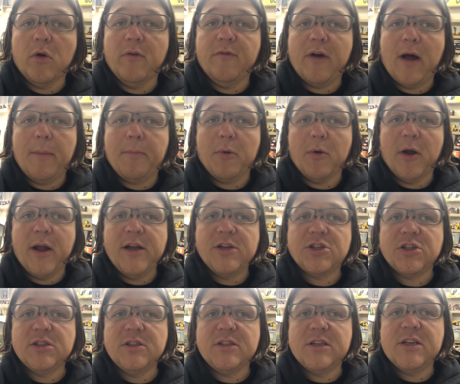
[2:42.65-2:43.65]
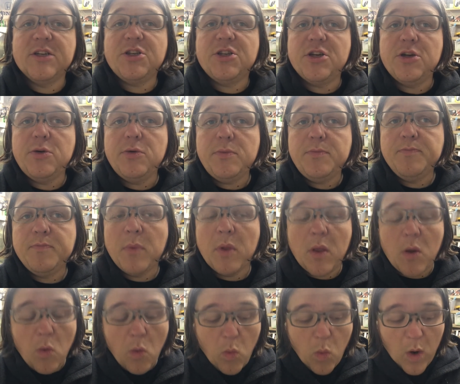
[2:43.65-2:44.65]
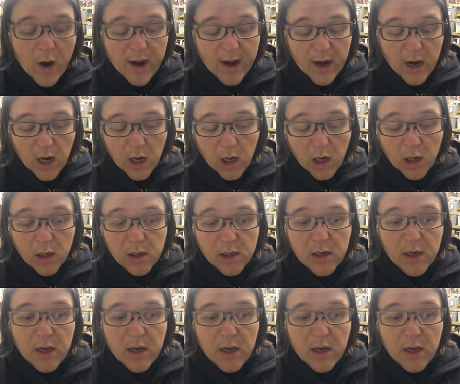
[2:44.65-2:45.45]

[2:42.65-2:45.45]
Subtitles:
of operations issue where